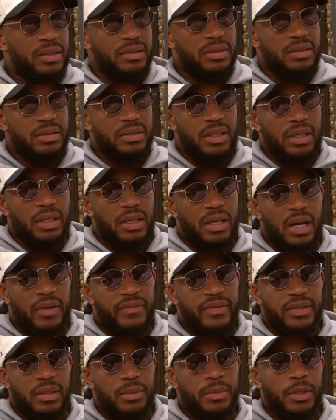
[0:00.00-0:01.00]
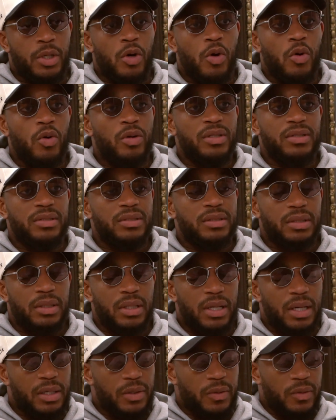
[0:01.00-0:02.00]
It's just like, obviously, I'm the oldest in the
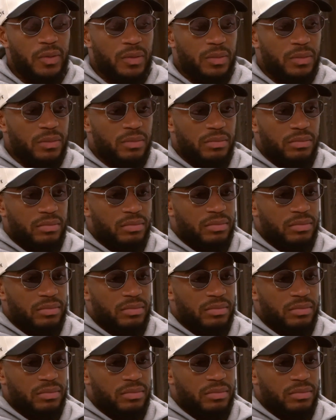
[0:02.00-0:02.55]
locker room.